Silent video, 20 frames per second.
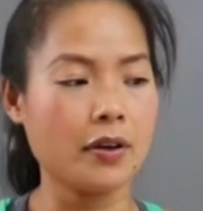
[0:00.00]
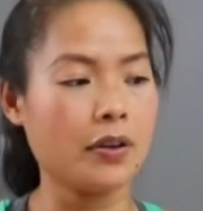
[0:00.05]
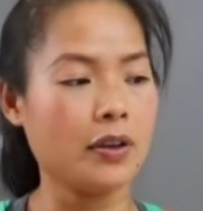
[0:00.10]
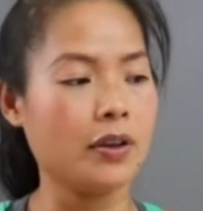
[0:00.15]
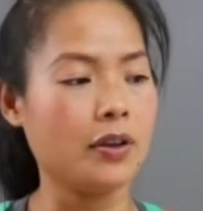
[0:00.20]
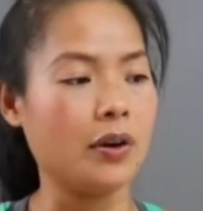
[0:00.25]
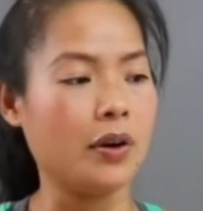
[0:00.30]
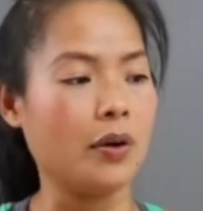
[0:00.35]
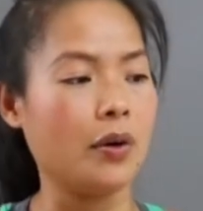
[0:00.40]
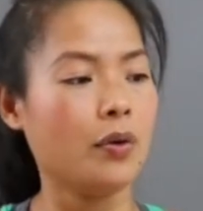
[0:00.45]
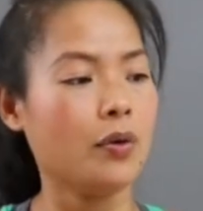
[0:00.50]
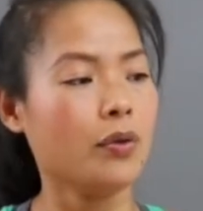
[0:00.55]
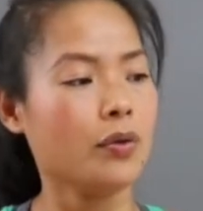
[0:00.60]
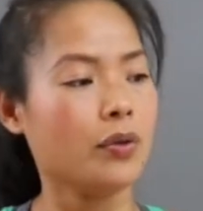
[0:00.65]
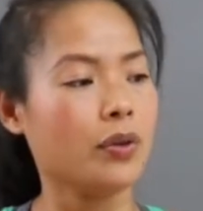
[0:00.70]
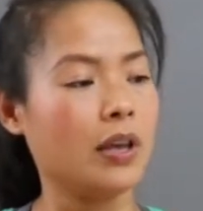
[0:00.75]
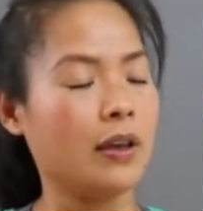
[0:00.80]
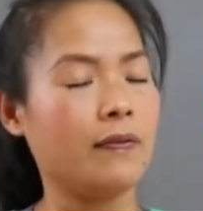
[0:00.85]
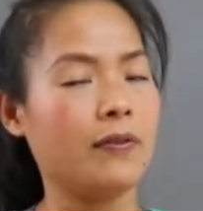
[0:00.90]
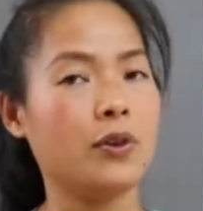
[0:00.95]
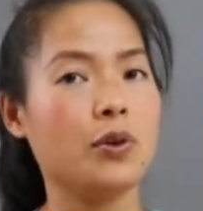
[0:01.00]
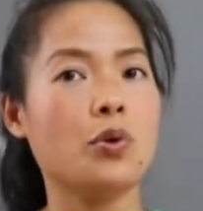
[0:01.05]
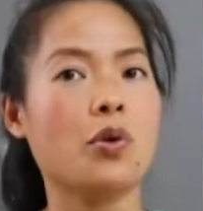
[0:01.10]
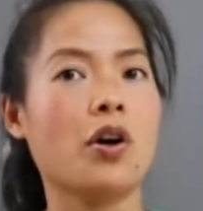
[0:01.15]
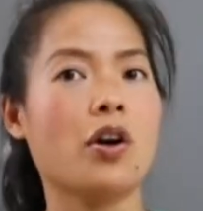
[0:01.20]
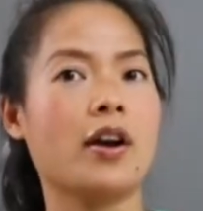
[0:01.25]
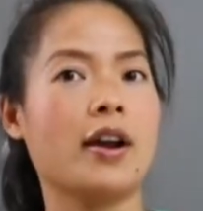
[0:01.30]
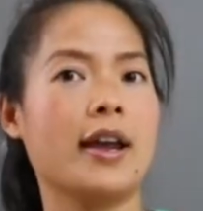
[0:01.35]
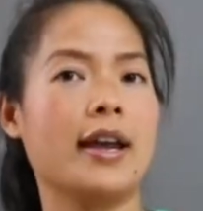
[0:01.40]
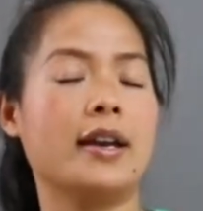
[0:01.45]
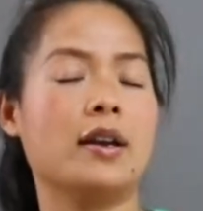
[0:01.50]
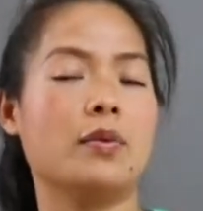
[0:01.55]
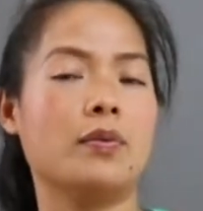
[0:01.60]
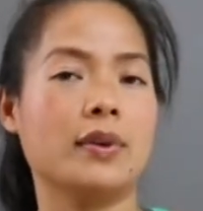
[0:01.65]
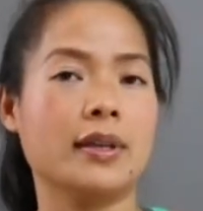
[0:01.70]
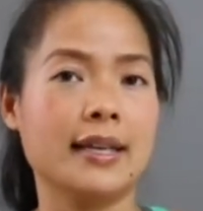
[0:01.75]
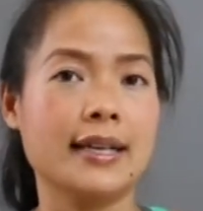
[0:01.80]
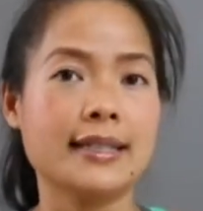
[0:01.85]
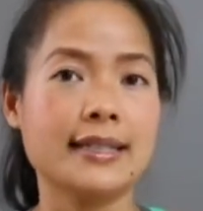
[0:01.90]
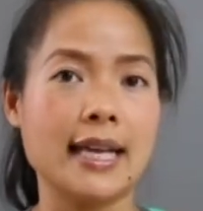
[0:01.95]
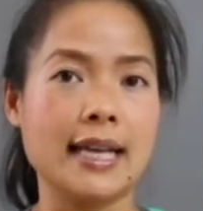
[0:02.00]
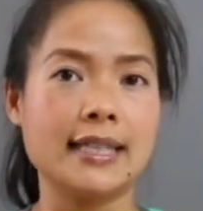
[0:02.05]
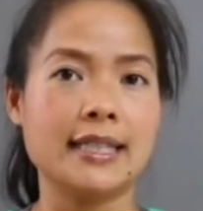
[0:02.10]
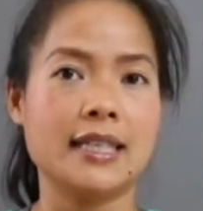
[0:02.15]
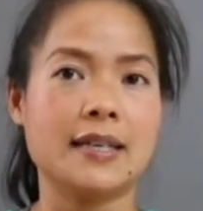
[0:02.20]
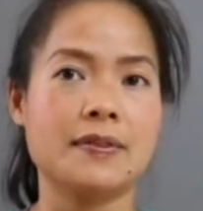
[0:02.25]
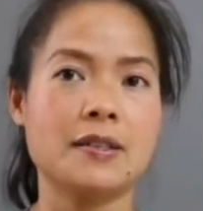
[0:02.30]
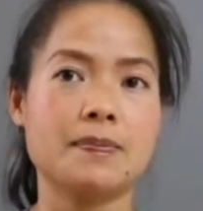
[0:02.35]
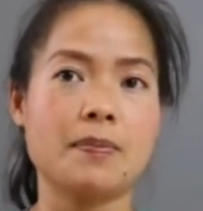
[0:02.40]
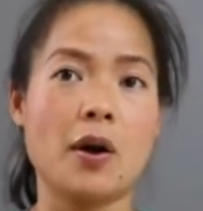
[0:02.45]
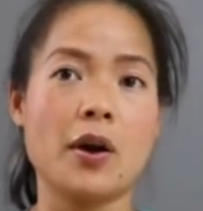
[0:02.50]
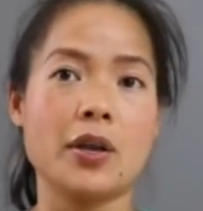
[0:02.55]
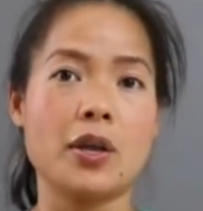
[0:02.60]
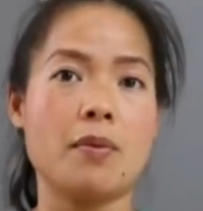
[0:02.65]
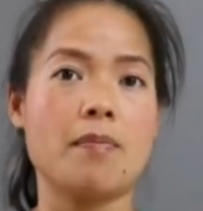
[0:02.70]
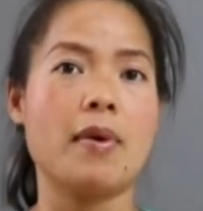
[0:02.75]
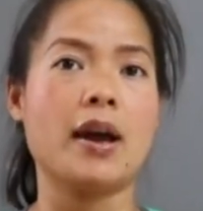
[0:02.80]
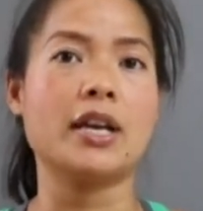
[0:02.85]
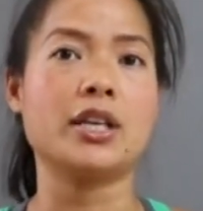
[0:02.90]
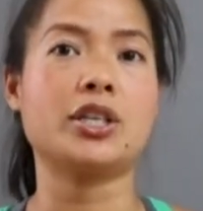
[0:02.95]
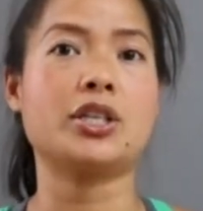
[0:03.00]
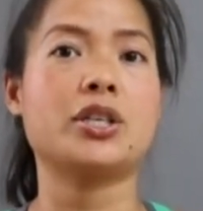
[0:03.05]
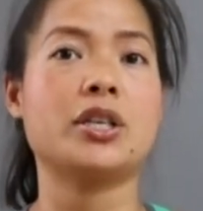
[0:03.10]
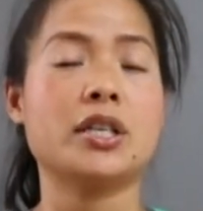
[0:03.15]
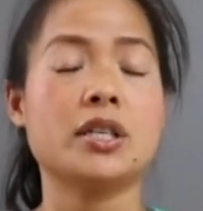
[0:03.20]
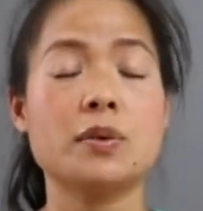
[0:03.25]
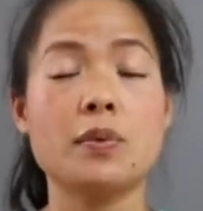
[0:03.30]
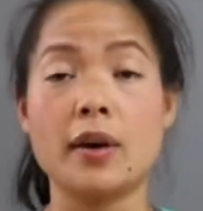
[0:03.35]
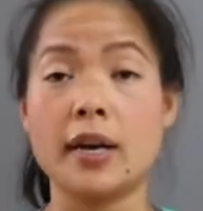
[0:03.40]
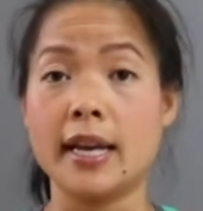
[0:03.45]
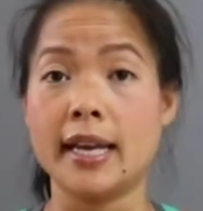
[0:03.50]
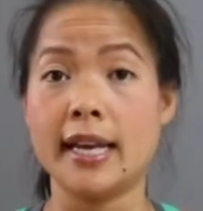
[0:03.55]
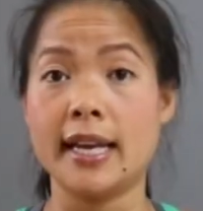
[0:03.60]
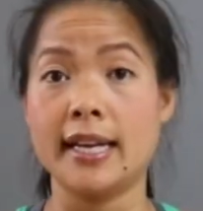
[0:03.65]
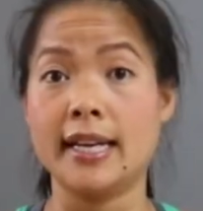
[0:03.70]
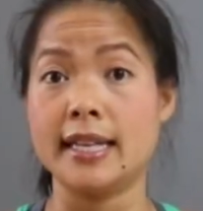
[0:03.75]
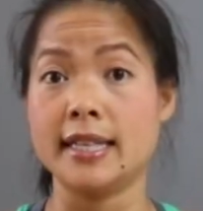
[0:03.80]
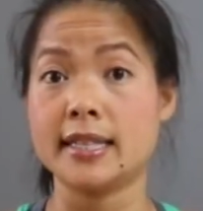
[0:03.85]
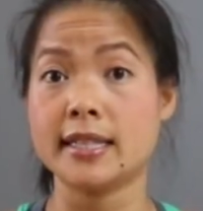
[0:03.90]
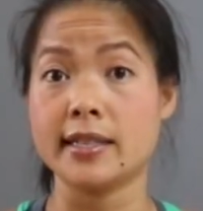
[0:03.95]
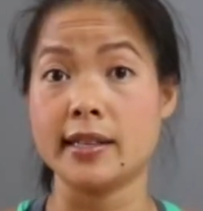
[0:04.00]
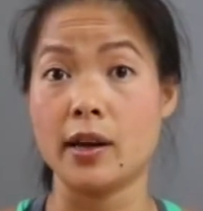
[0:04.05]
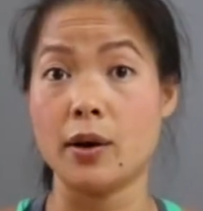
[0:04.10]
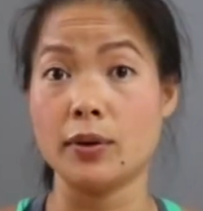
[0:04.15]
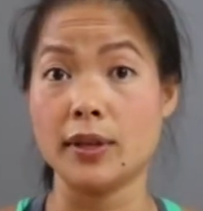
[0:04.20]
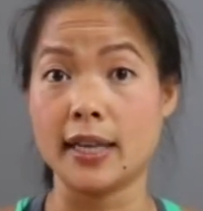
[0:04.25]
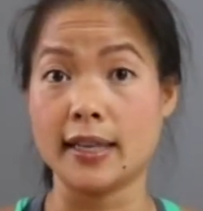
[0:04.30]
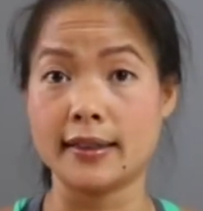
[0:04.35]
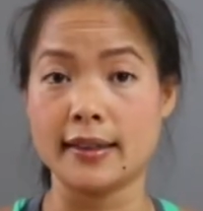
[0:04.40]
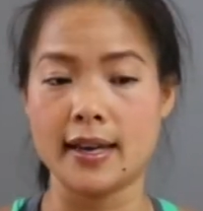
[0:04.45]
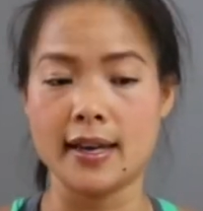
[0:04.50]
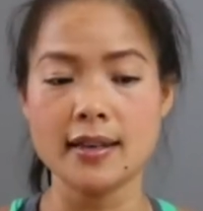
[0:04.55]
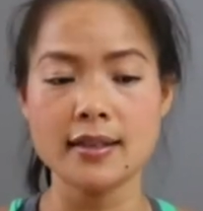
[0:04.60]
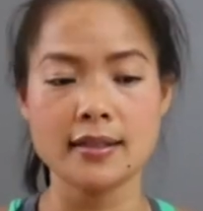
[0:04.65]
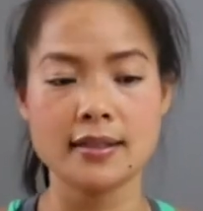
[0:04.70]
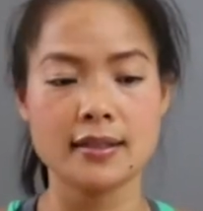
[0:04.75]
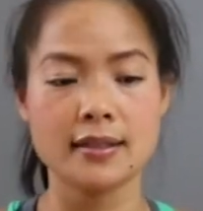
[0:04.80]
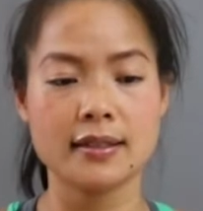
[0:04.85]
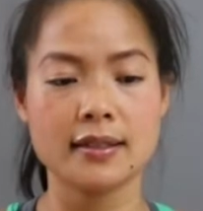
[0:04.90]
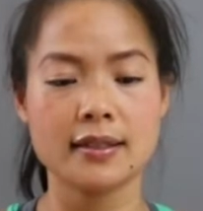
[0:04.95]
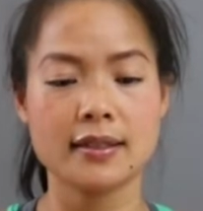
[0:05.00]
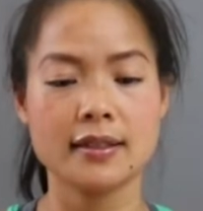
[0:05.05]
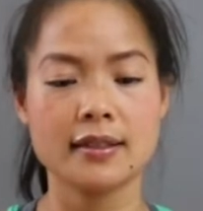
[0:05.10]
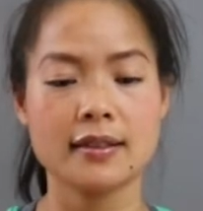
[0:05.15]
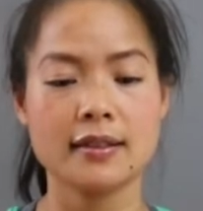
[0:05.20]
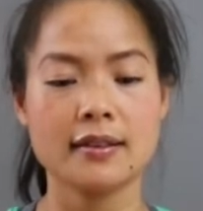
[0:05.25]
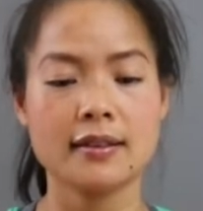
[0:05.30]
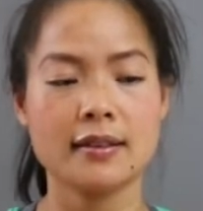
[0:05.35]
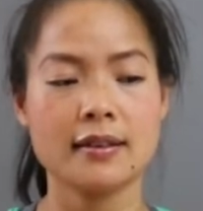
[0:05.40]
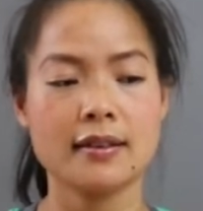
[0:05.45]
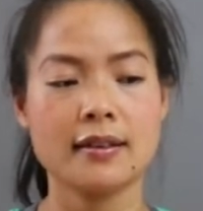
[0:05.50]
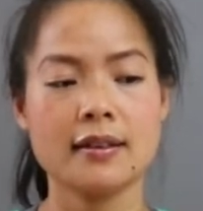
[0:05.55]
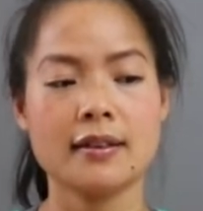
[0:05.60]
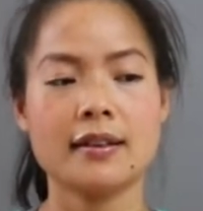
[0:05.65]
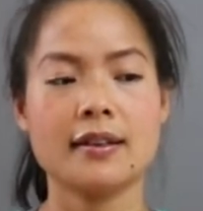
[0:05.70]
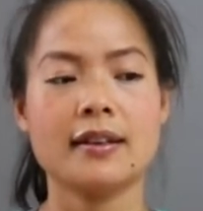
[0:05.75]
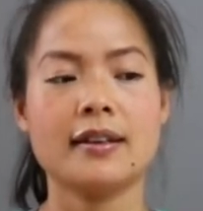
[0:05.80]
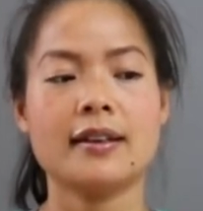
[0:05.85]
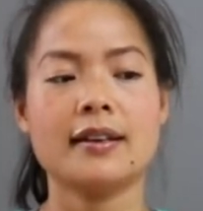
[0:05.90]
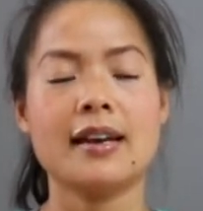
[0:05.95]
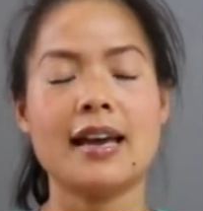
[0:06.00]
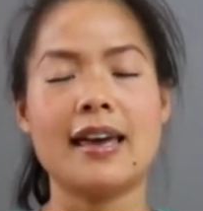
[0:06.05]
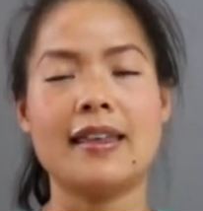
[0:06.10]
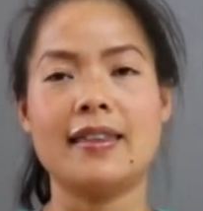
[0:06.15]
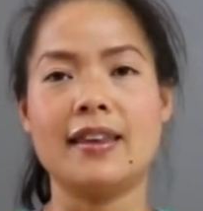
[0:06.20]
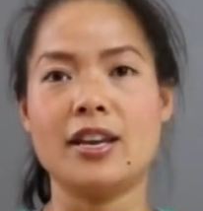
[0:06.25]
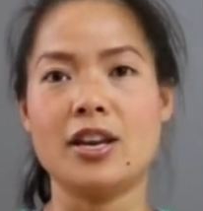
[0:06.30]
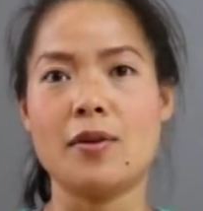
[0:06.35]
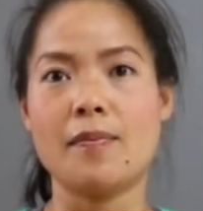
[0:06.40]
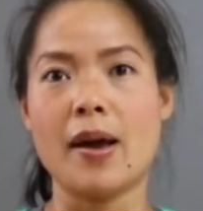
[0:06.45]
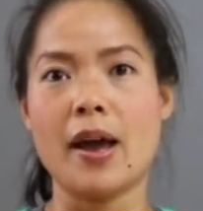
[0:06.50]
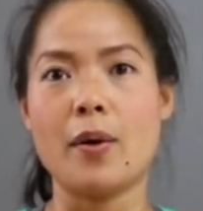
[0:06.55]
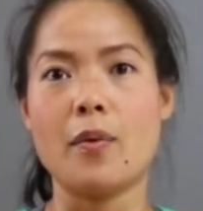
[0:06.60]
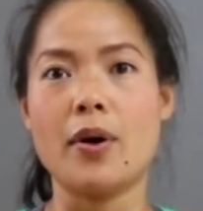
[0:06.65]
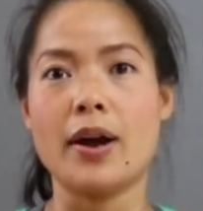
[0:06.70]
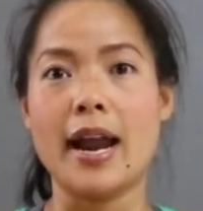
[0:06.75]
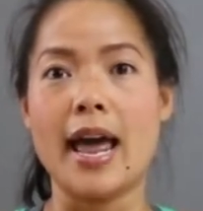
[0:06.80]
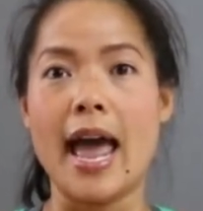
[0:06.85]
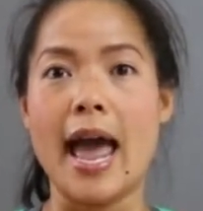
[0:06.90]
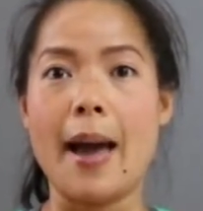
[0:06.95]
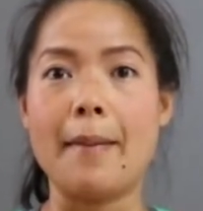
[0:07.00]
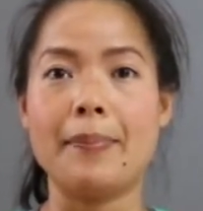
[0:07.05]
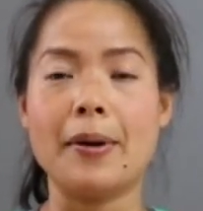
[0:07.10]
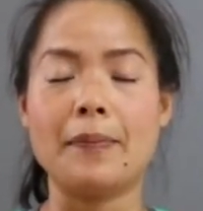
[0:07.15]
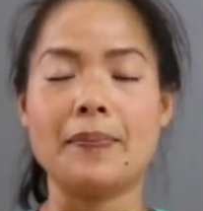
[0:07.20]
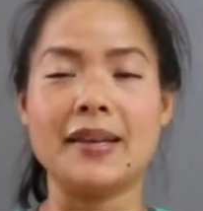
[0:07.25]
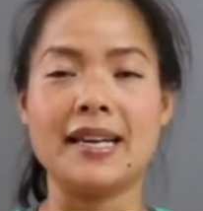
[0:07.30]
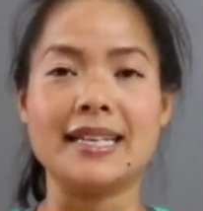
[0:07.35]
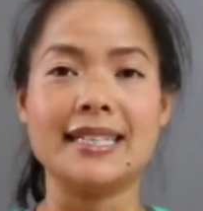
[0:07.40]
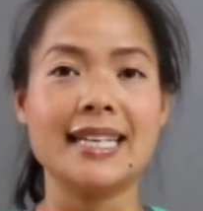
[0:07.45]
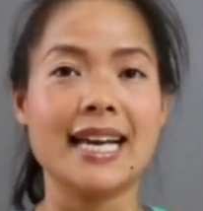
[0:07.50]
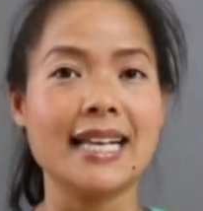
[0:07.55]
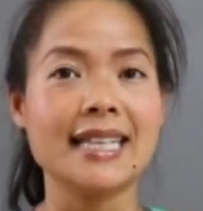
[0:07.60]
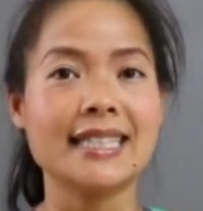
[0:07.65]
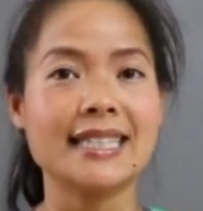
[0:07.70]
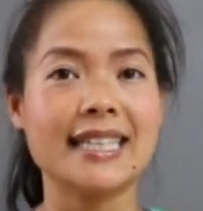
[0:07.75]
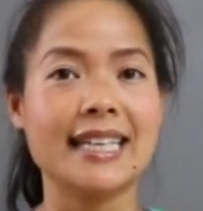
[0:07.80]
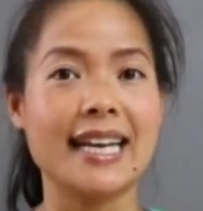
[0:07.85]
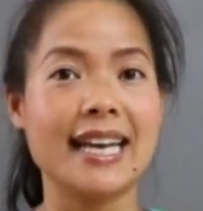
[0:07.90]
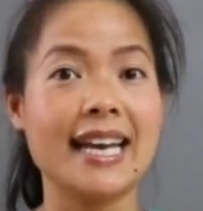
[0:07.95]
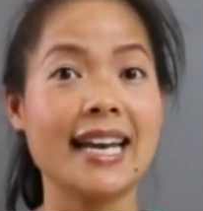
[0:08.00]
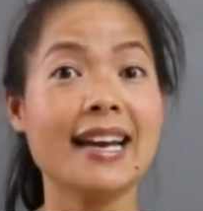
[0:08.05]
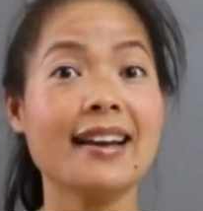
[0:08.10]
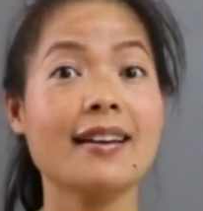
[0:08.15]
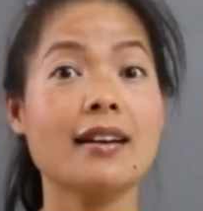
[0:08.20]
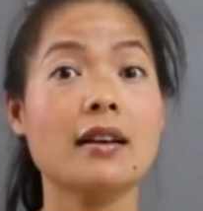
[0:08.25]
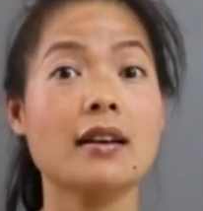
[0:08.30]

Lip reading: you know, if you are in a really sensitive spot, you might just want to hit it slow like this. And then you might want to amp up the intensity.